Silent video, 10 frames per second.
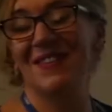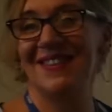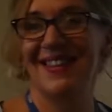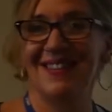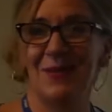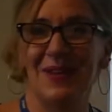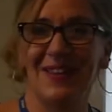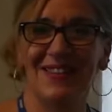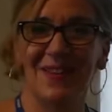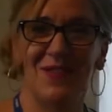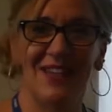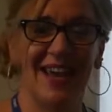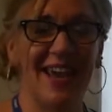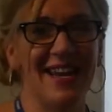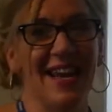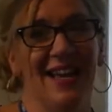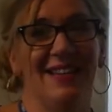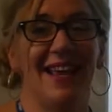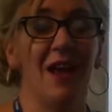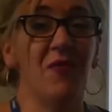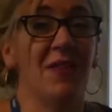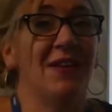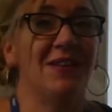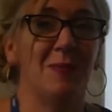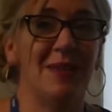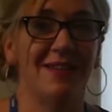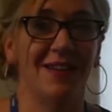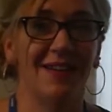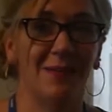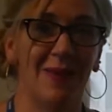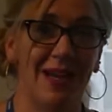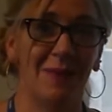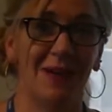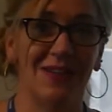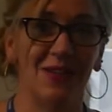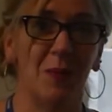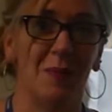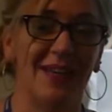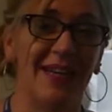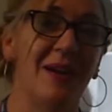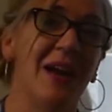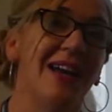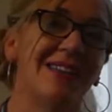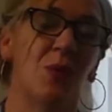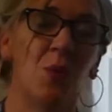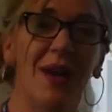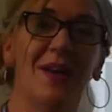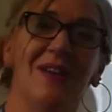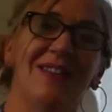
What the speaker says: things that we use every day, and everything has been designed and made by somebody. So we're going